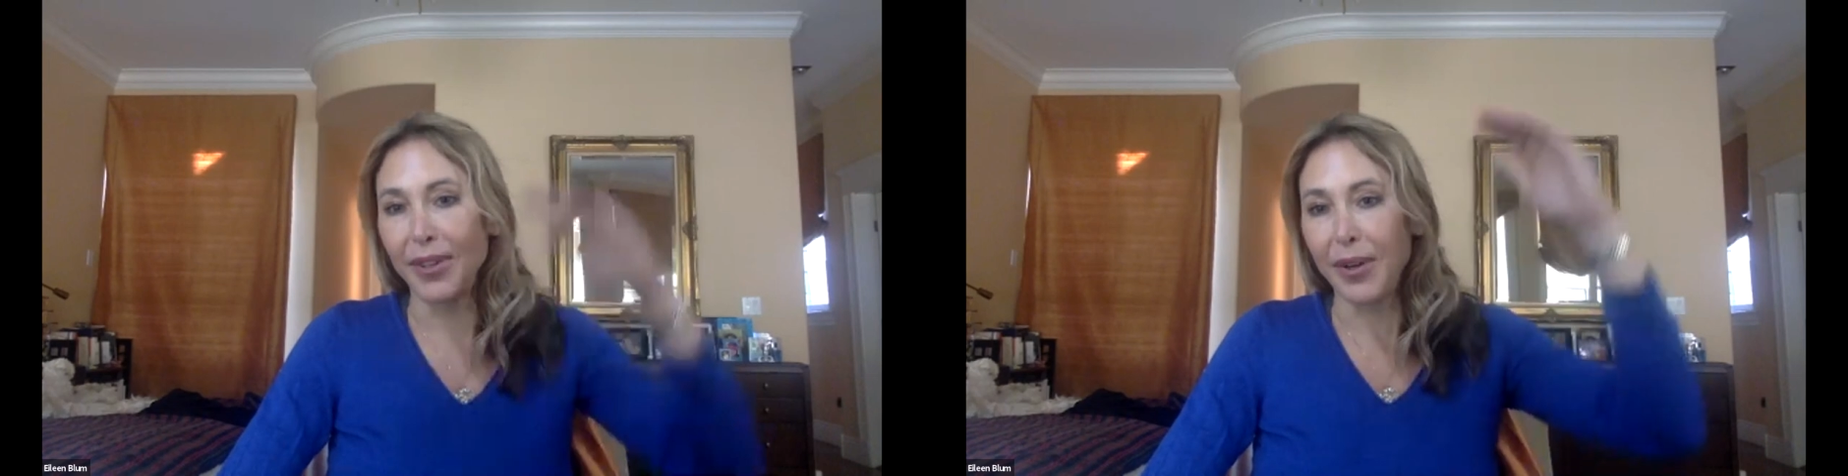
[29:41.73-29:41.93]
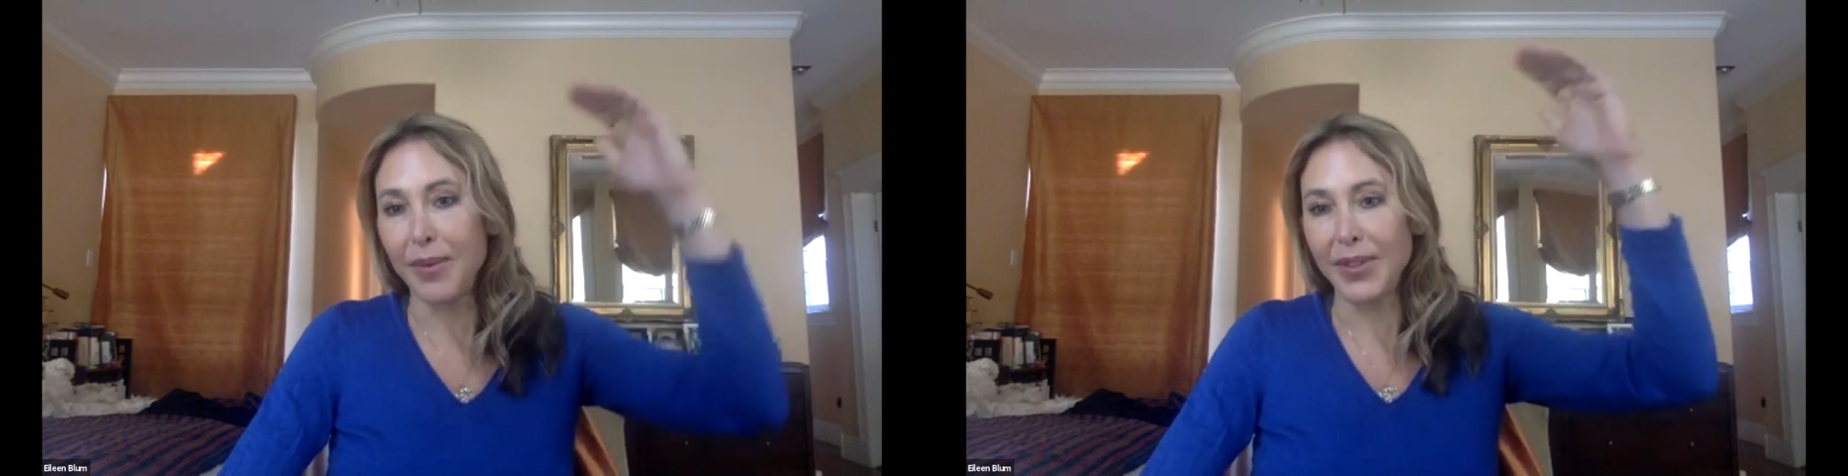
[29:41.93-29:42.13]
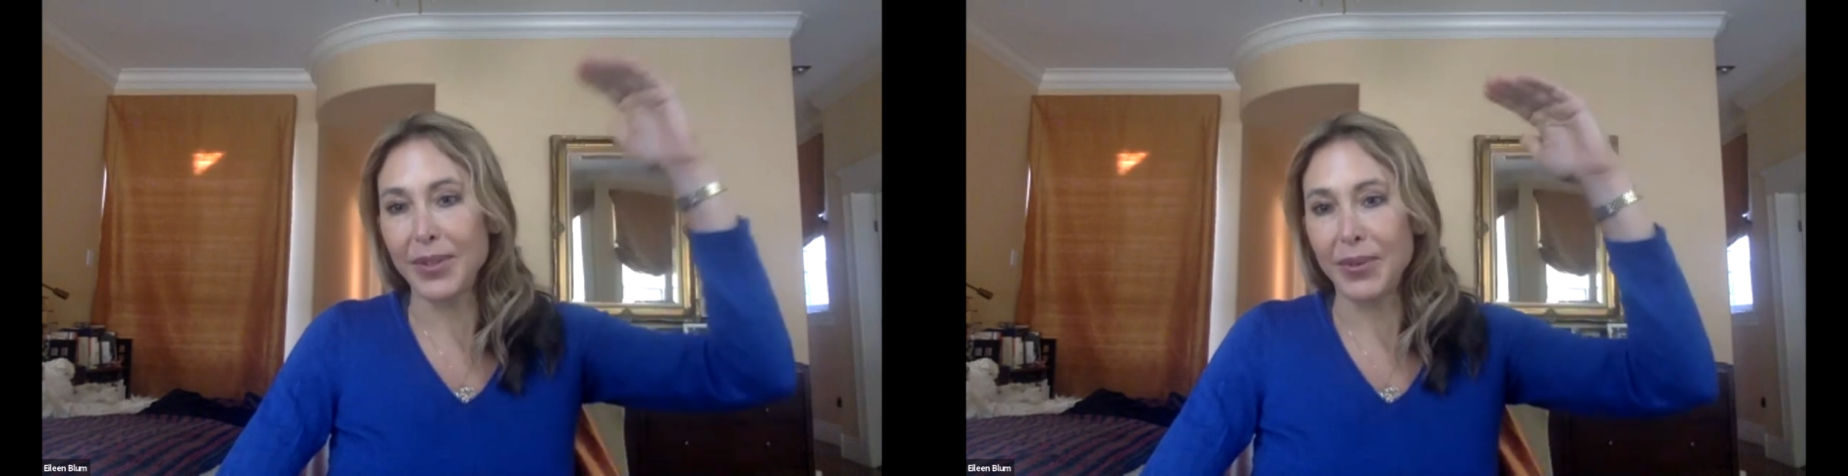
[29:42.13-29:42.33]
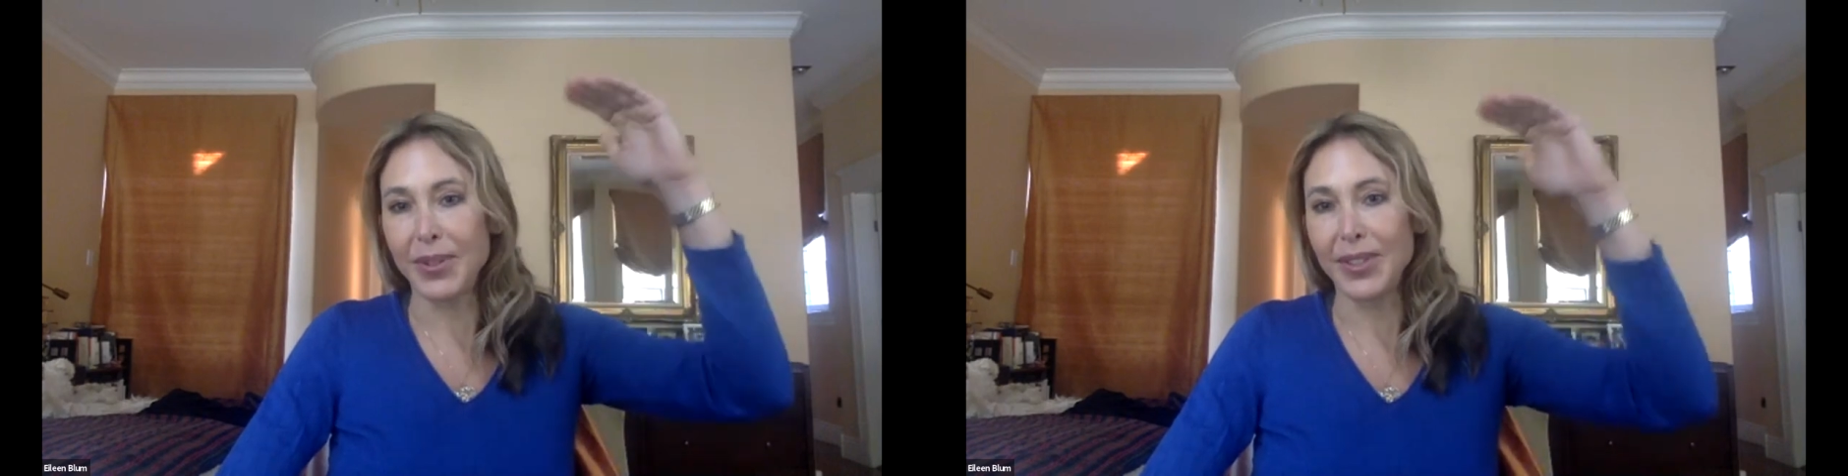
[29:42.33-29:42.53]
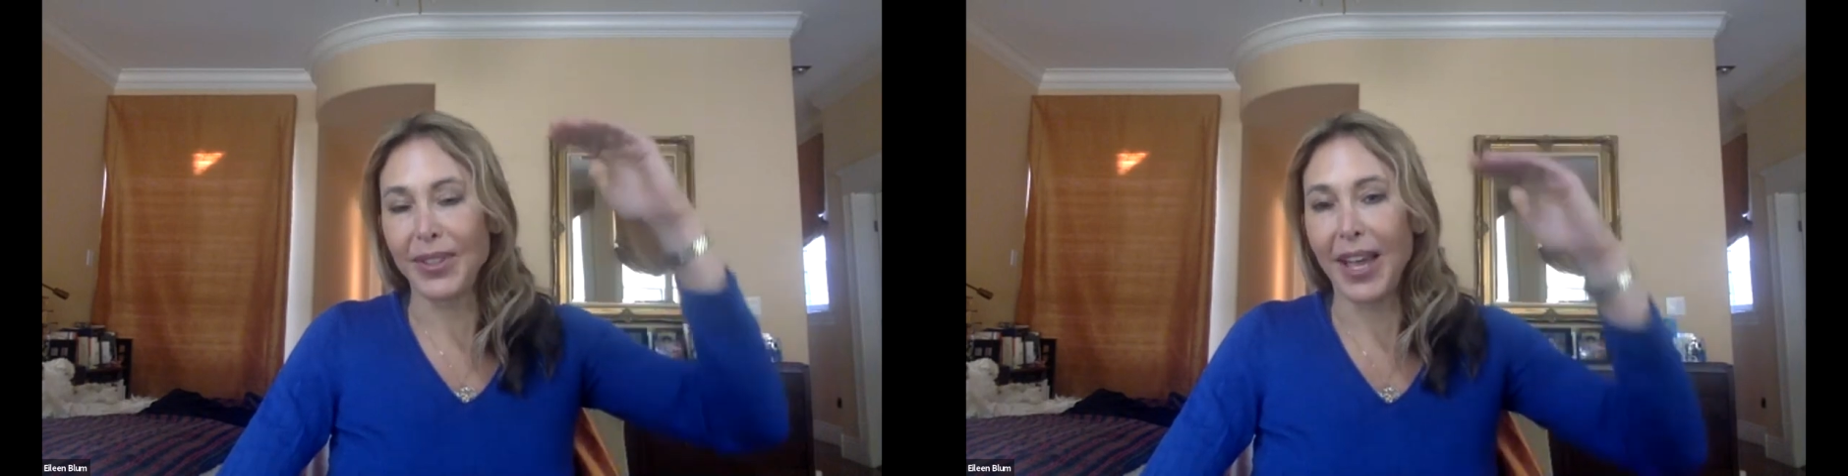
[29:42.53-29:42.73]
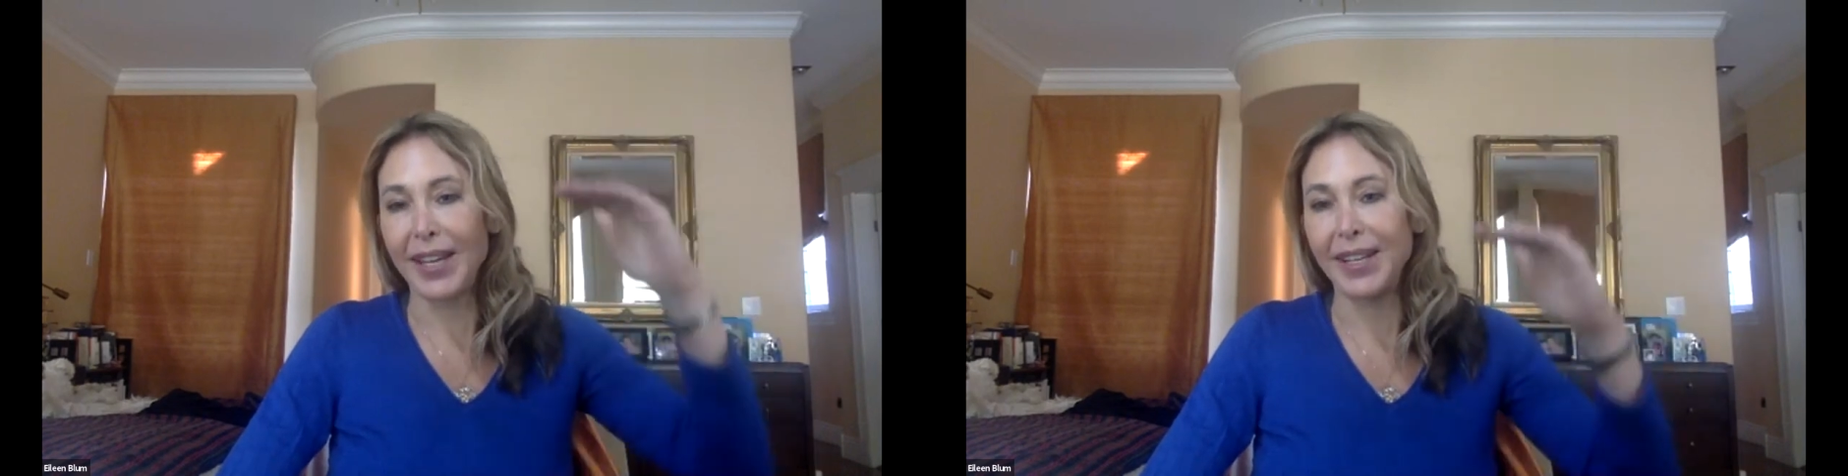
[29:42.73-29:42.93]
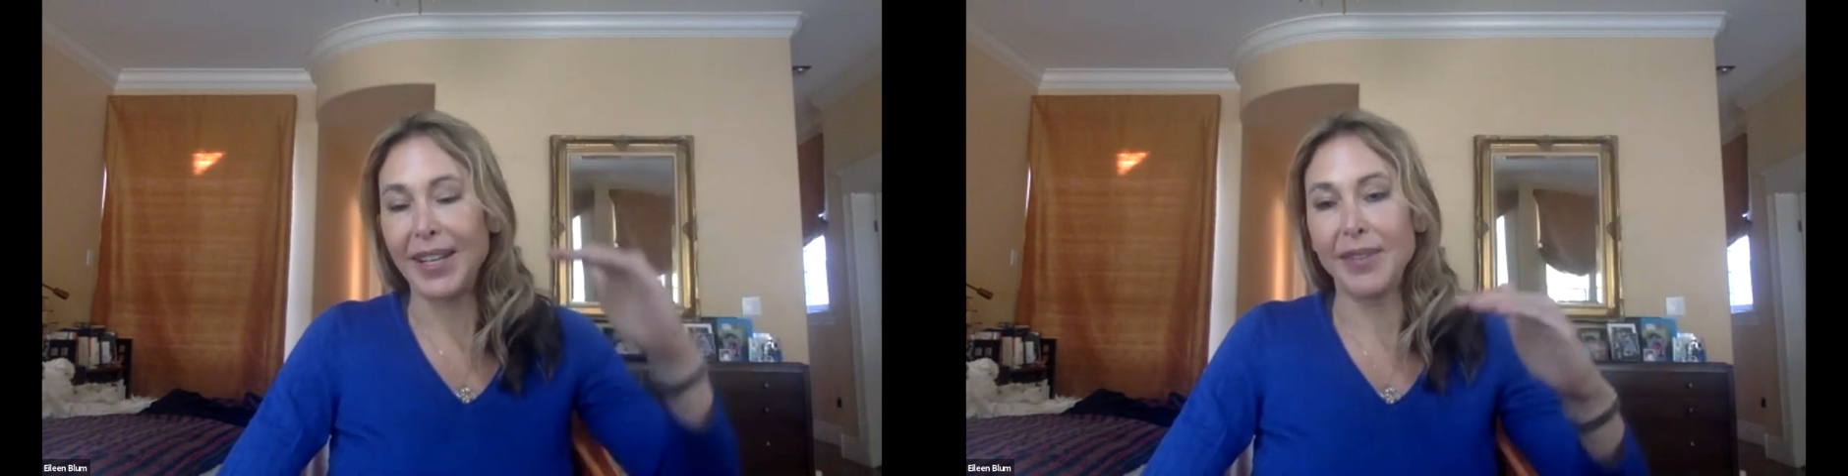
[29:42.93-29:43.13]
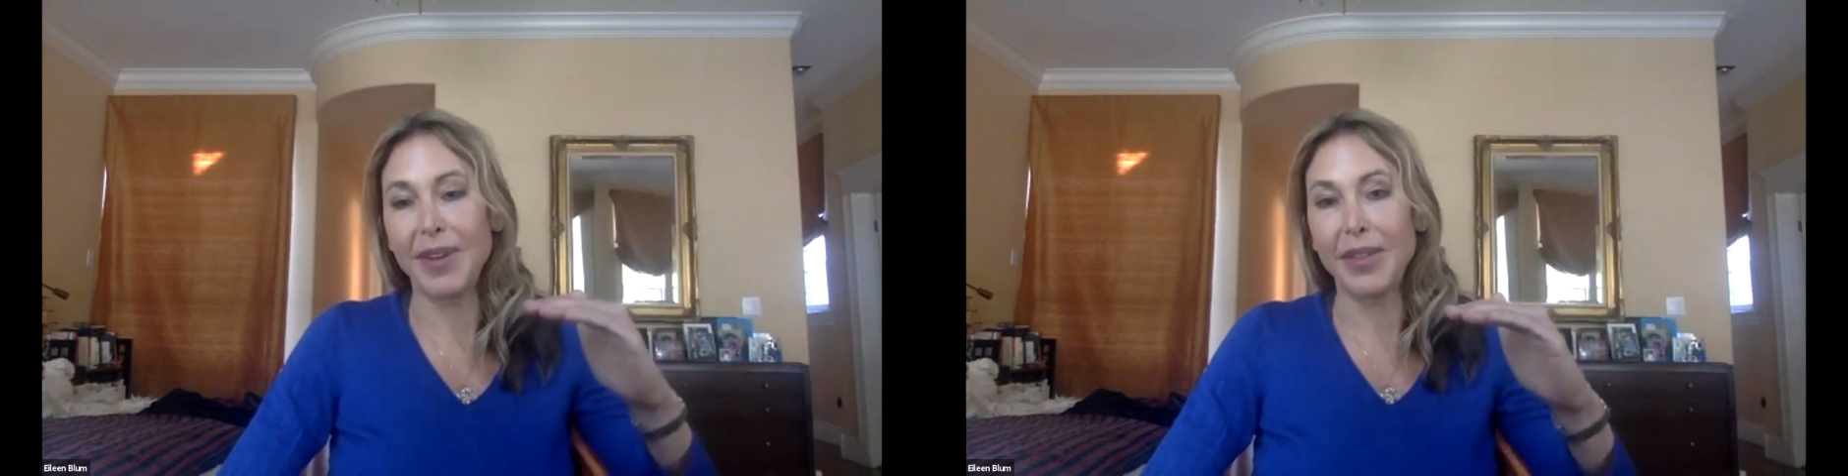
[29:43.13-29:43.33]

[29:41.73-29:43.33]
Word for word: you know what the schools look at, and it,